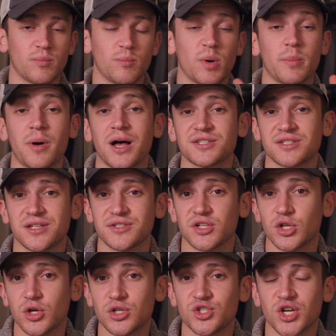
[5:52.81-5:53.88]
But Boston does a
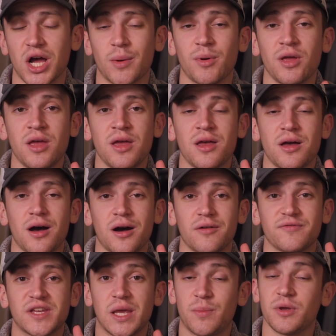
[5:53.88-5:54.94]
good job
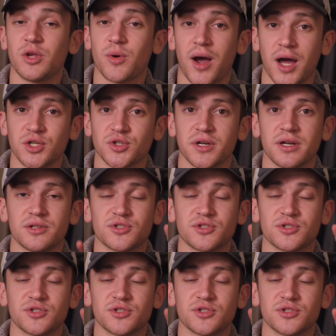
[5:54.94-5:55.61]
of keeping you hydrated,